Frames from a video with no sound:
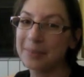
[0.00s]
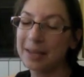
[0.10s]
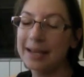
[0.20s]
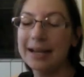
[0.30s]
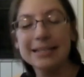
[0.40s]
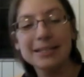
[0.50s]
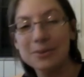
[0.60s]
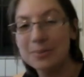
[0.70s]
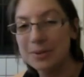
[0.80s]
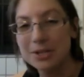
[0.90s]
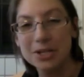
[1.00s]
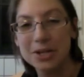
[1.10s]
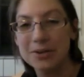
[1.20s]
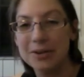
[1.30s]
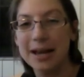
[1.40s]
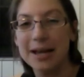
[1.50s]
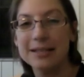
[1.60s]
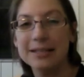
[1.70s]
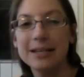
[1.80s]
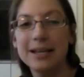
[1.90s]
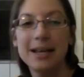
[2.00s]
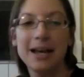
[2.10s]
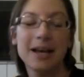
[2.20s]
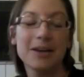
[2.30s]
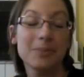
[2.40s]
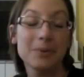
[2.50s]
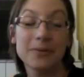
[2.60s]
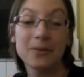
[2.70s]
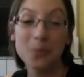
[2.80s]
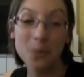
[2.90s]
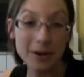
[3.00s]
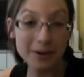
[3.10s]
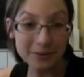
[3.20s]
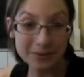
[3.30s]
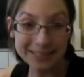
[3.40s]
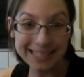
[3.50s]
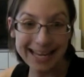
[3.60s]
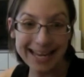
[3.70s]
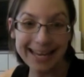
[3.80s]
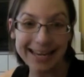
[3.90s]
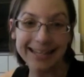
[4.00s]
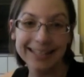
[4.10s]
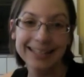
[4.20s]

I so appreciate you guys. I hope you have a wonderful day.